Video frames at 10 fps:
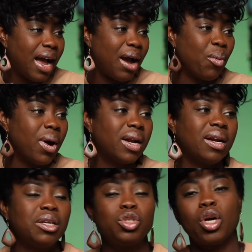I want
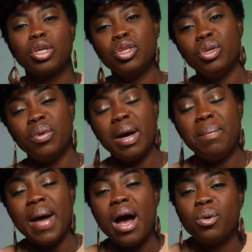to talk to you
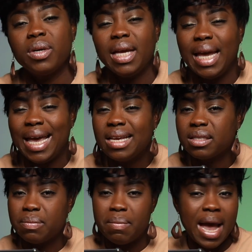about,
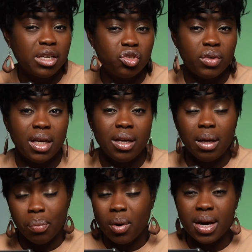is mastery
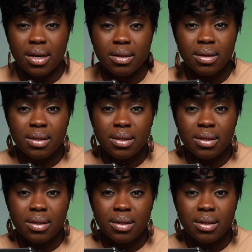important?